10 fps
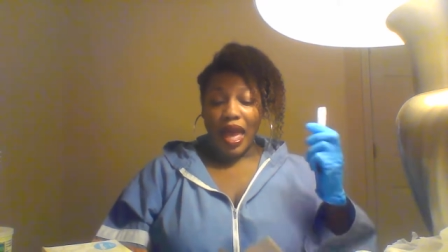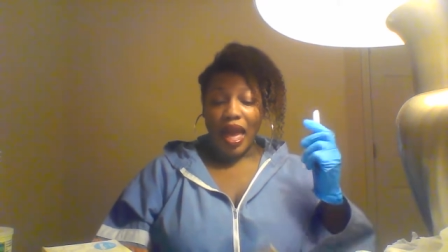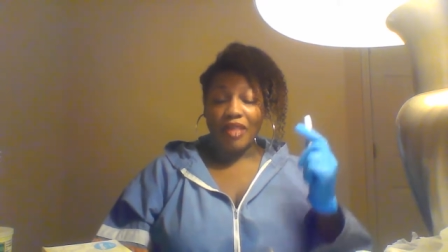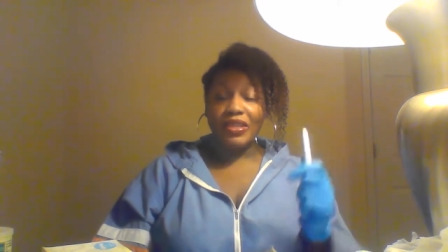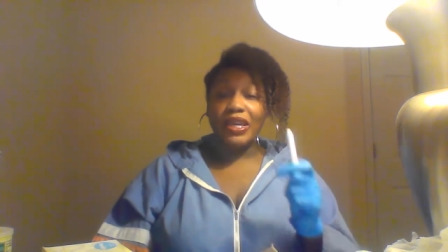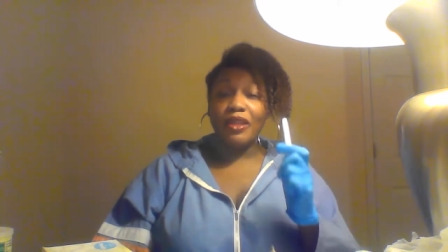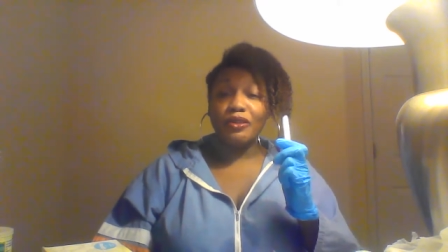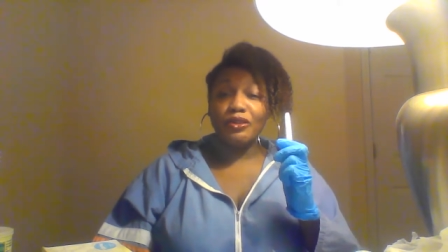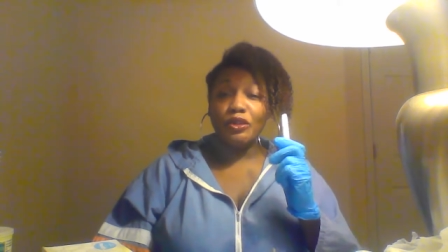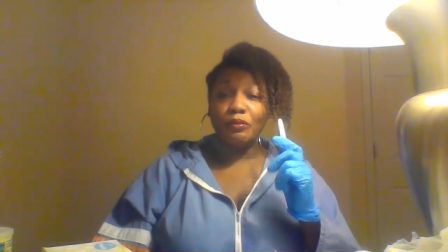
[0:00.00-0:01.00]
And the other
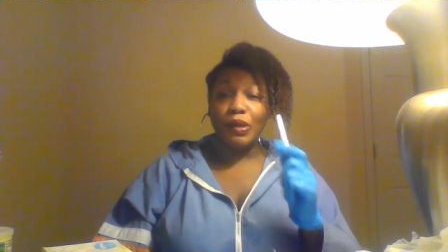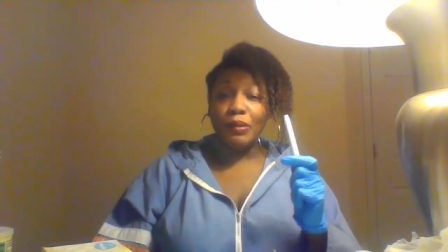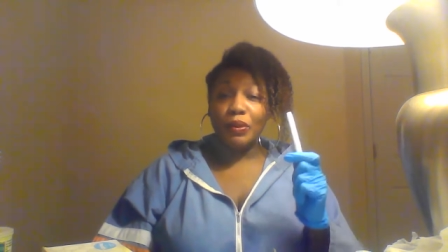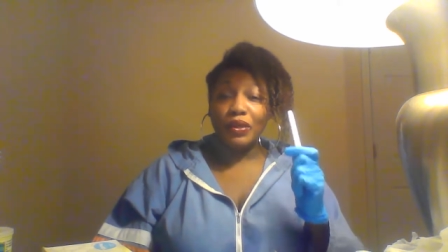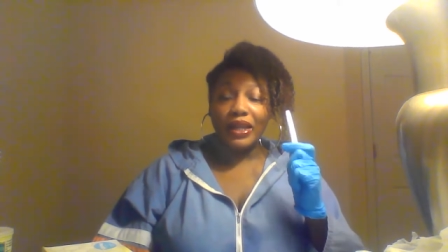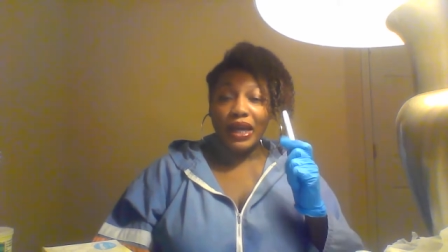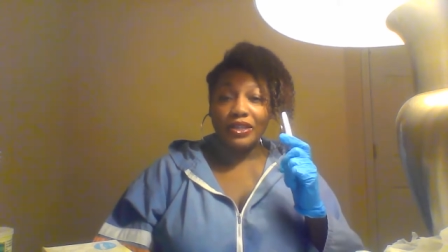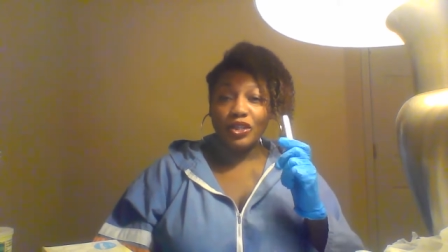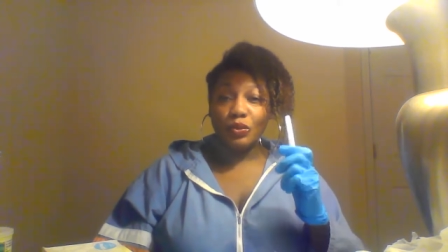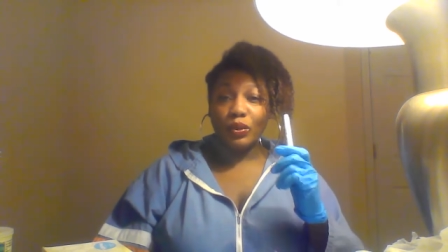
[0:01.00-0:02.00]
two people that I
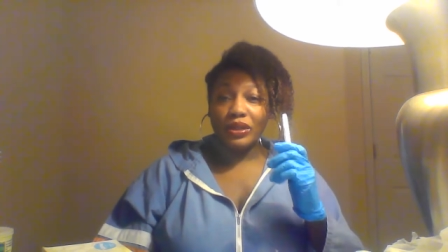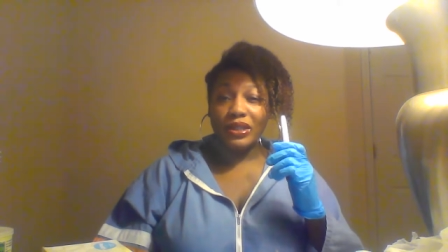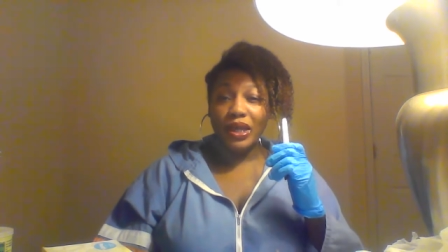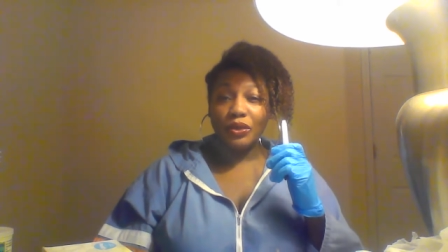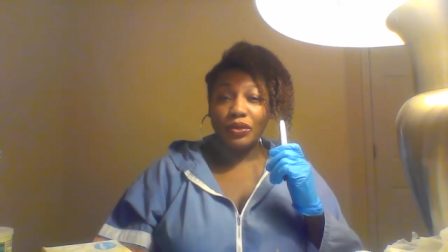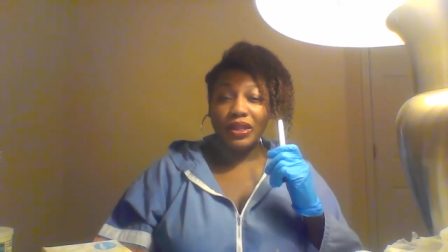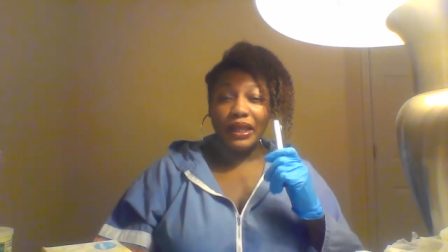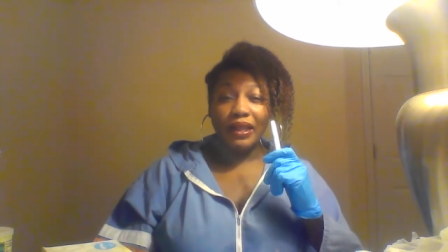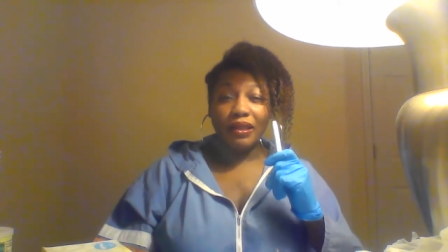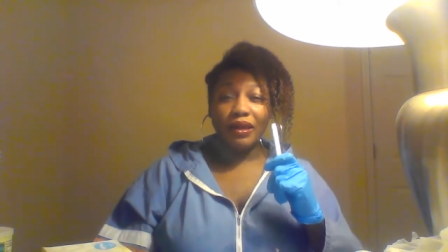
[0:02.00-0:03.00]
just want to tell you that
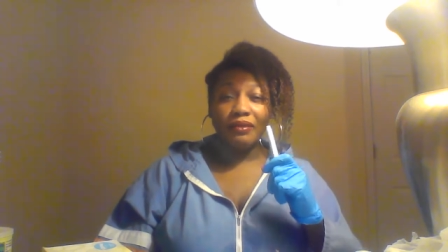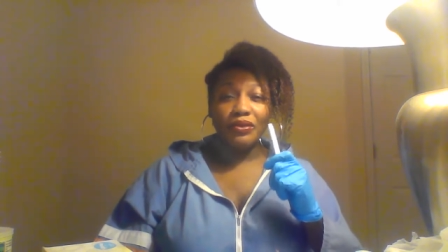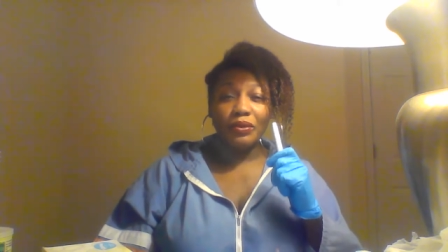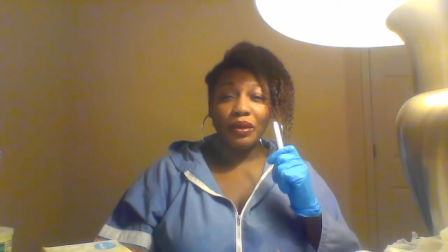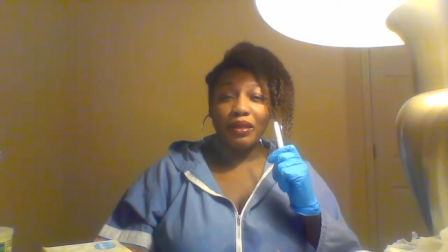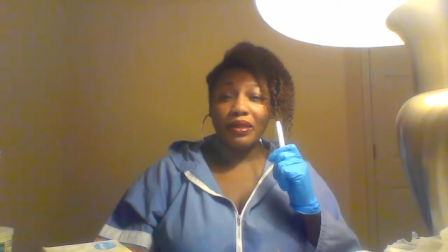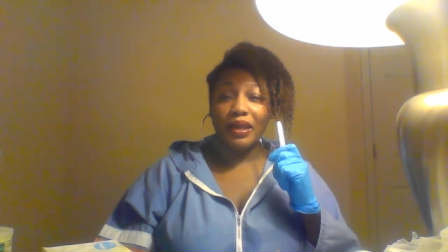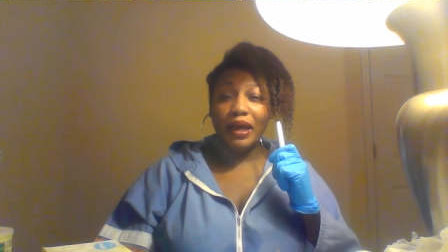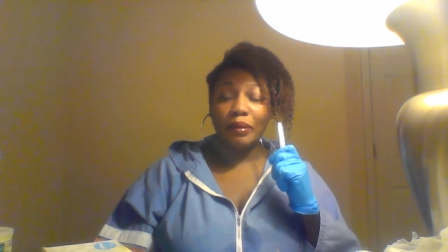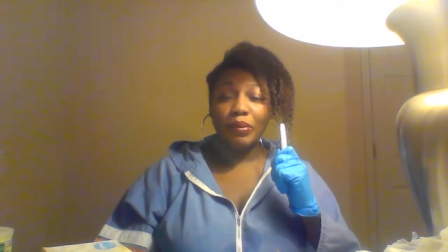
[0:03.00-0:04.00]
I love you and that
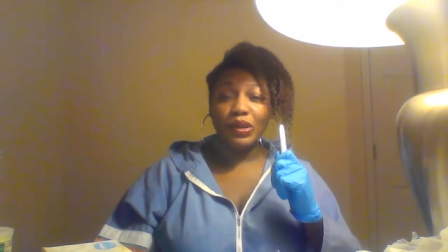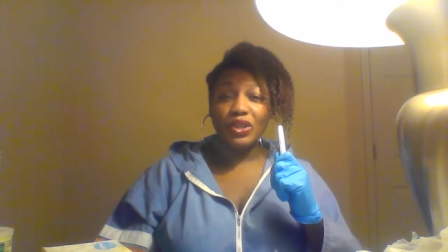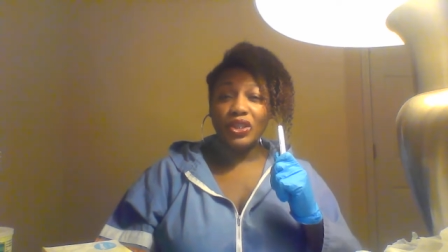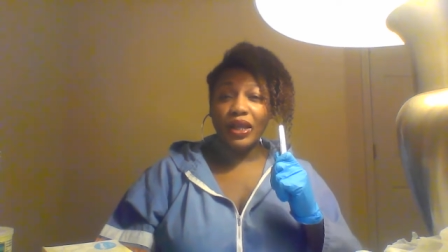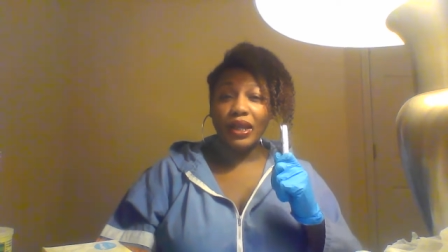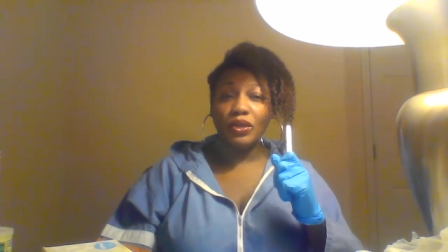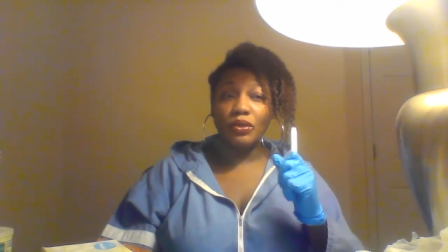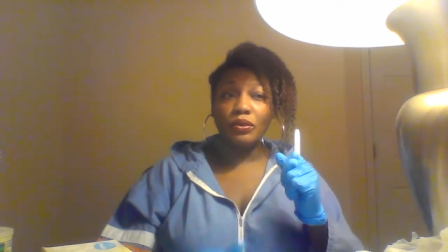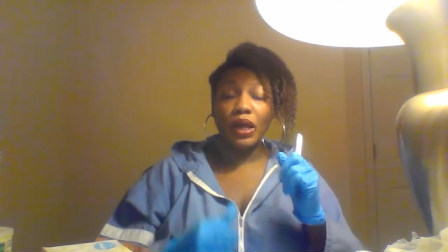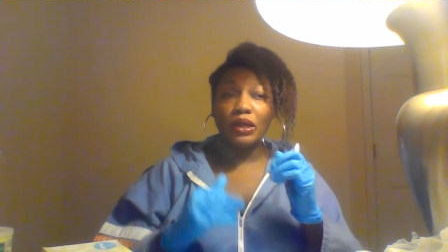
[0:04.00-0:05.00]
I appreciate
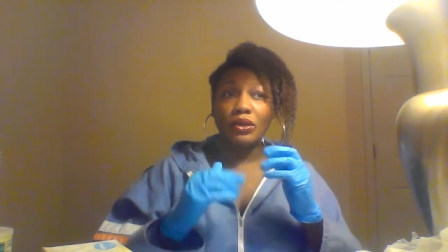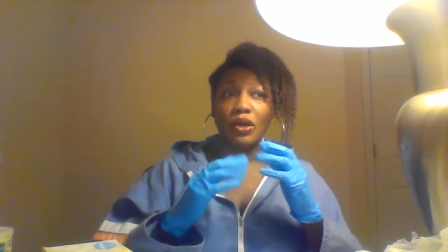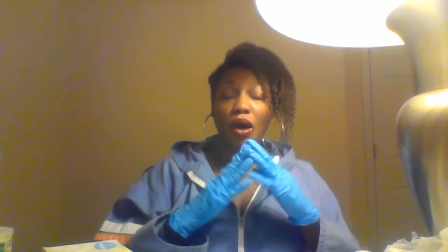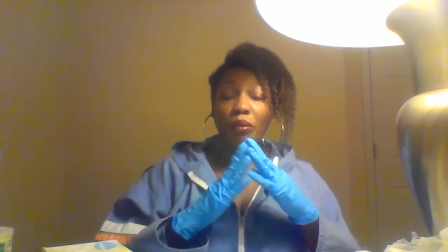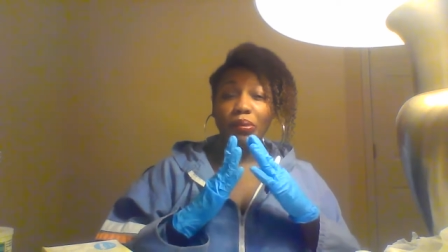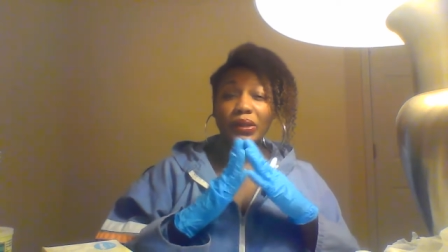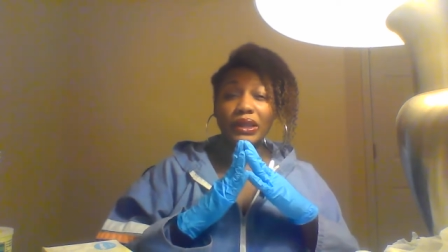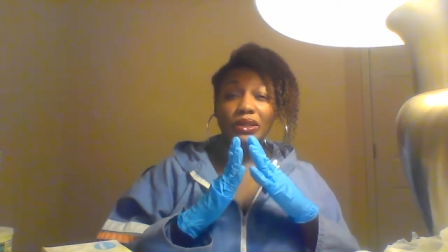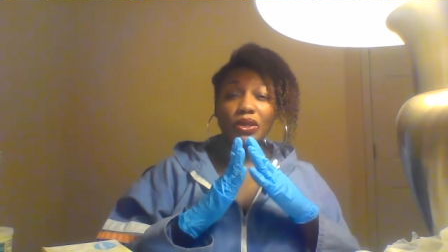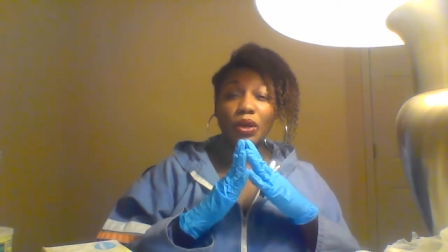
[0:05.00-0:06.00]
you, and y'all
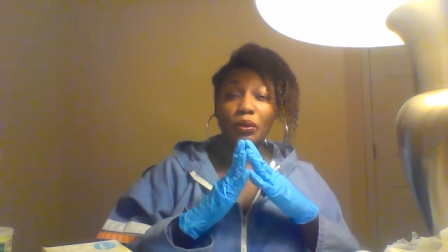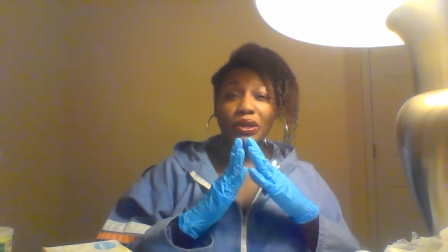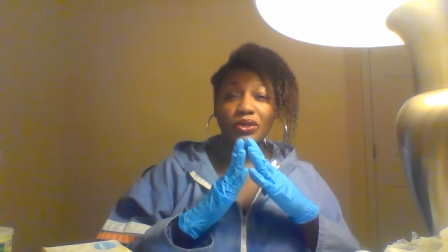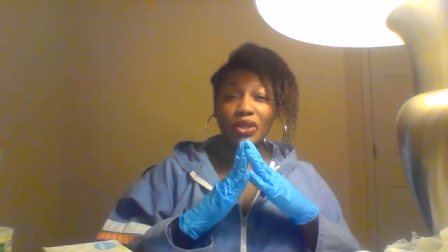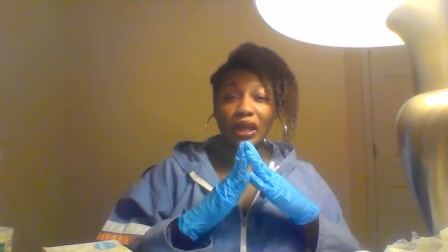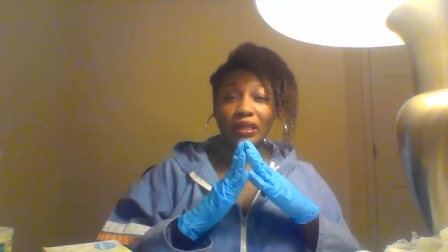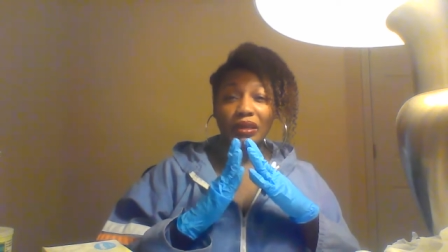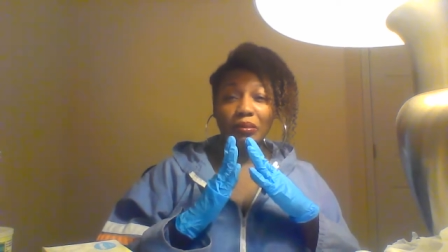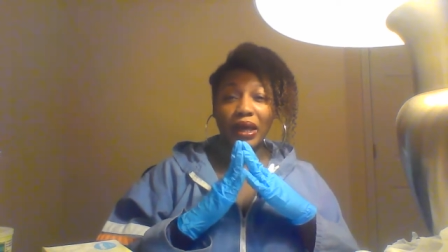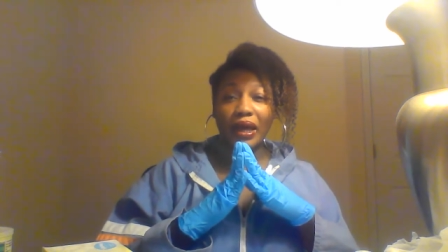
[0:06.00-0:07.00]
please go and check
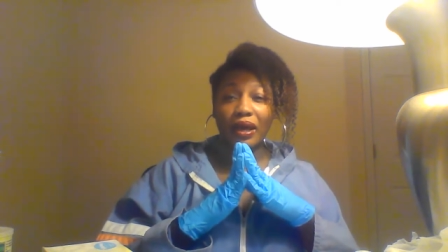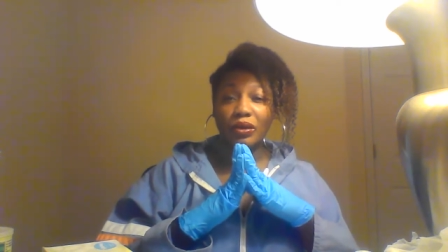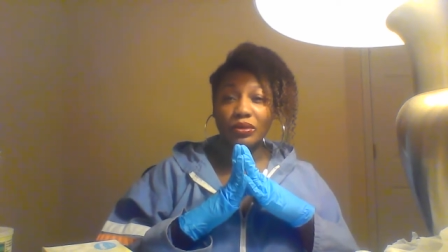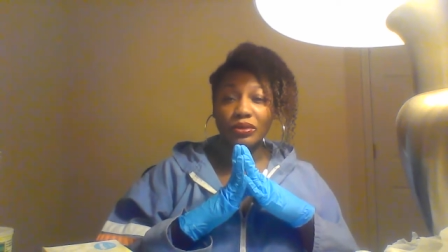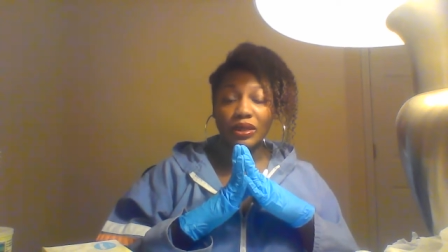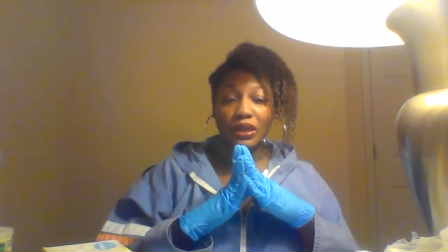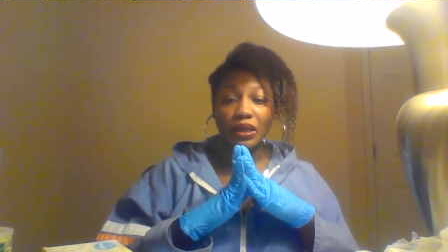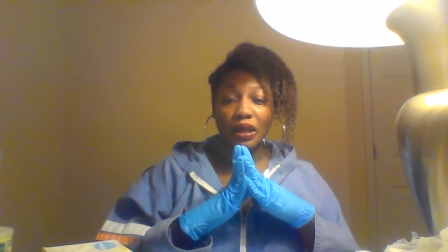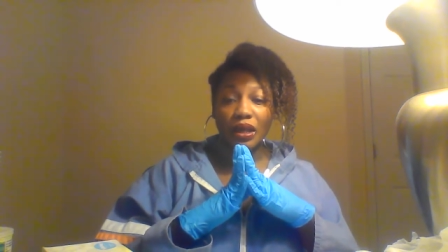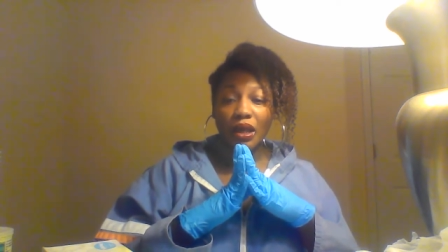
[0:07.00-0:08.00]
them out.
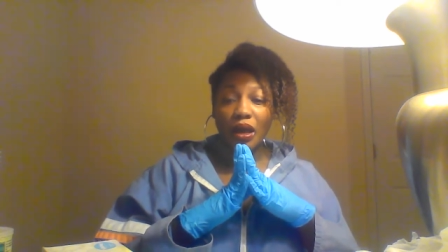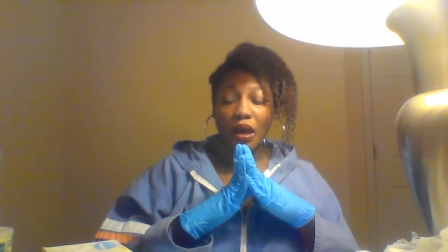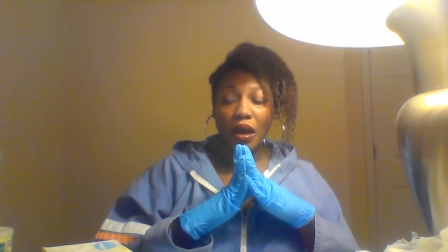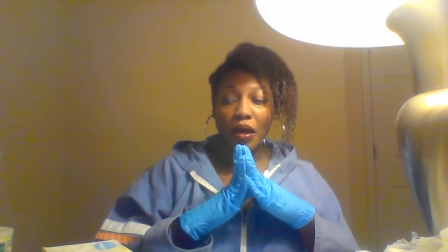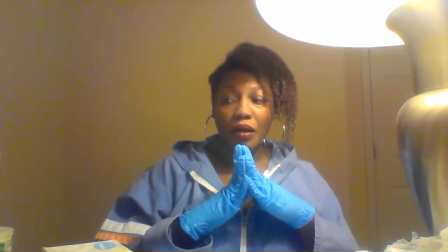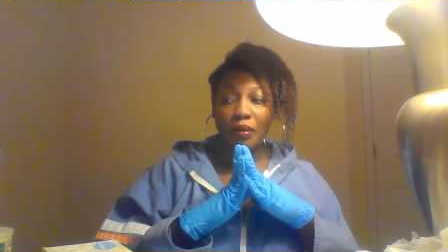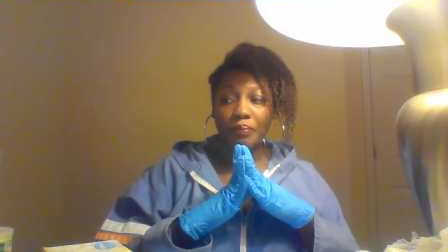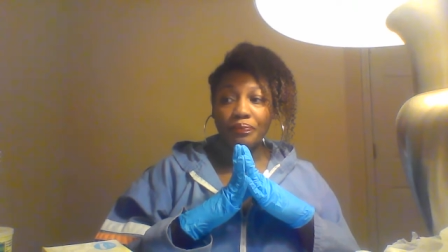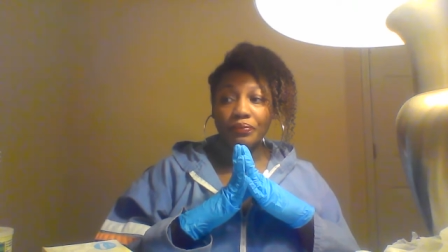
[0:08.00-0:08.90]
Um,